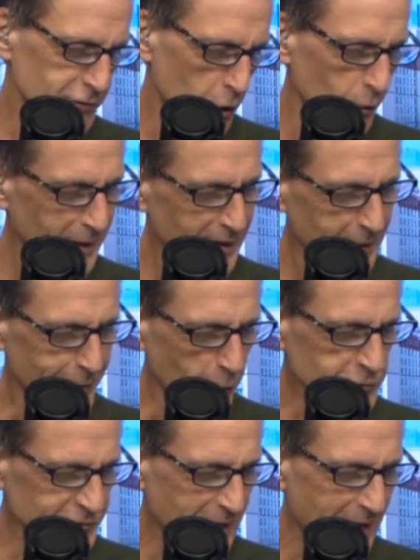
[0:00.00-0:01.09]
So
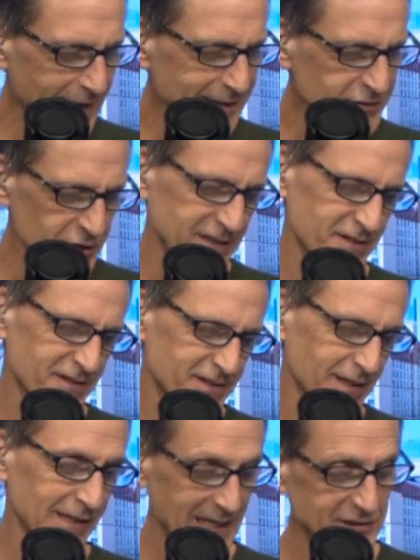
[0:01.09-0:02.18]
verse 9,
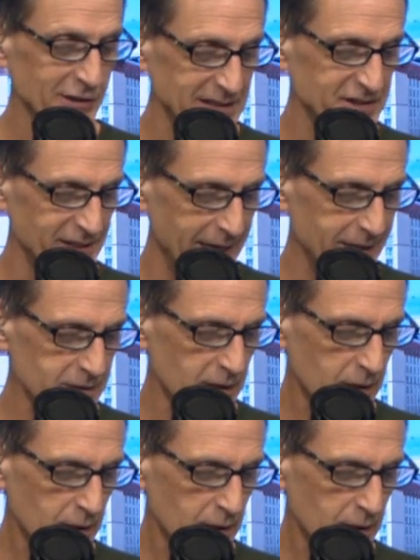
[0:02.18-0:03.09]
Jesus allegedly said,